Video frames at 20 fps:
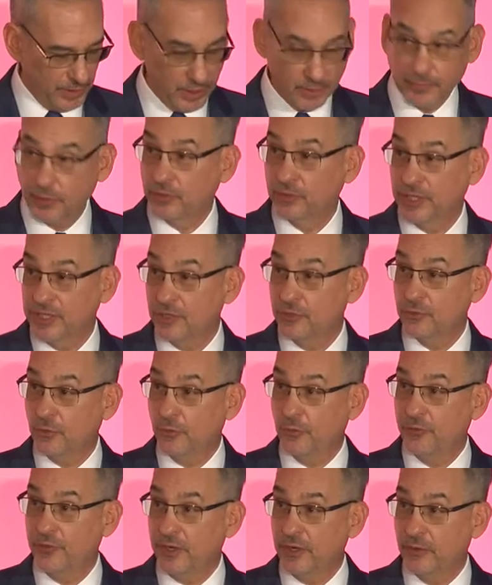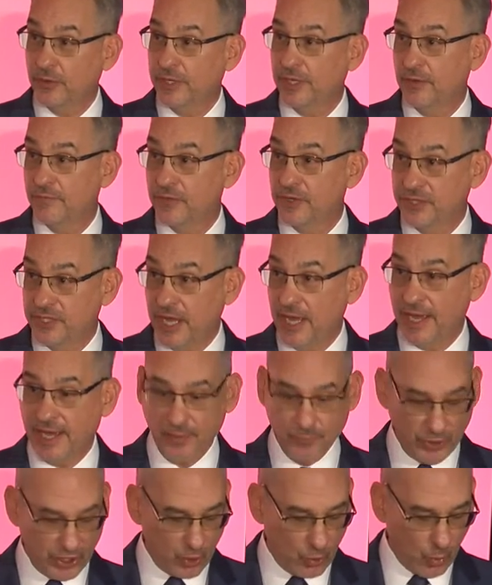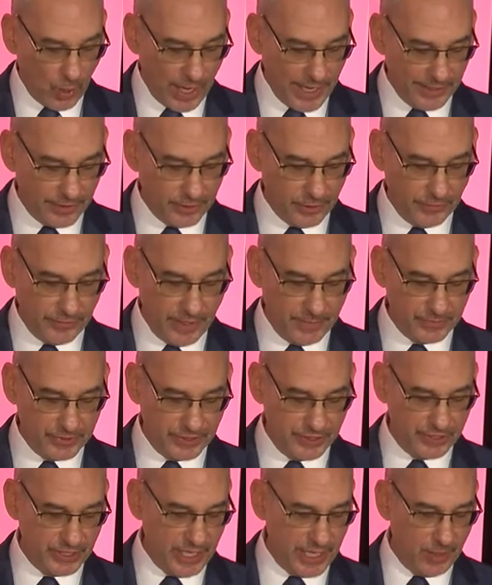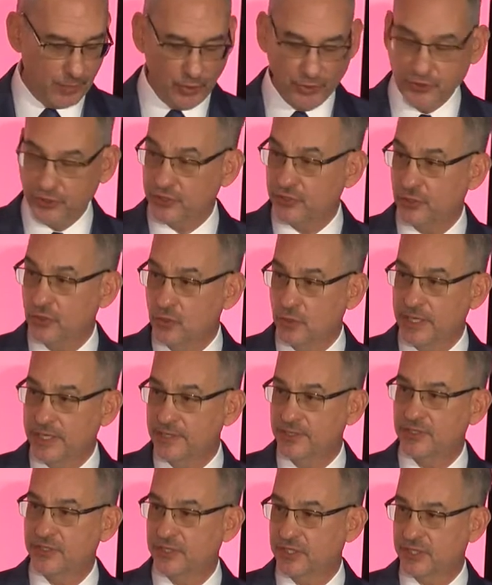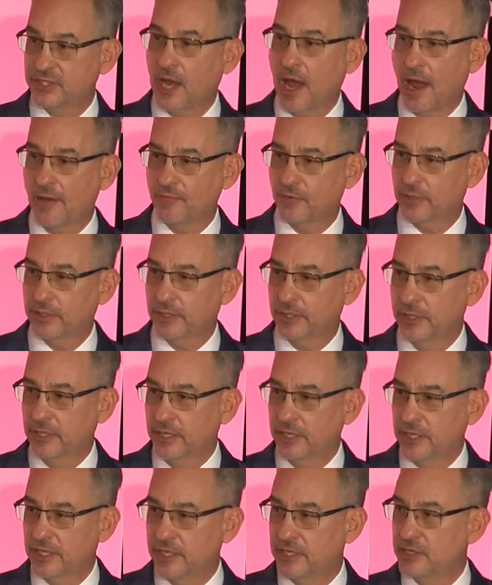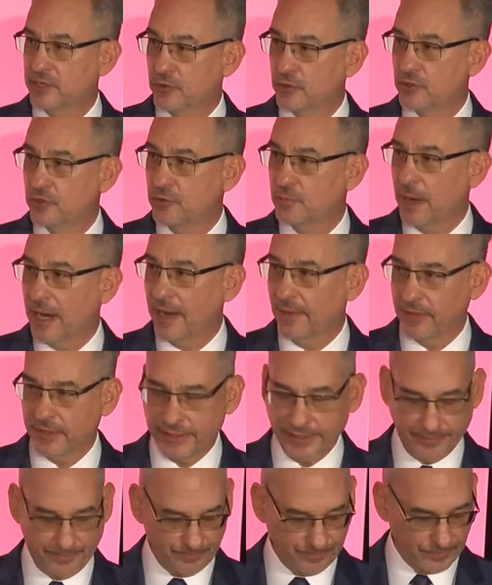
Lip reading: political theory of the day required them to say, well, just who is the sovereign in your new polity?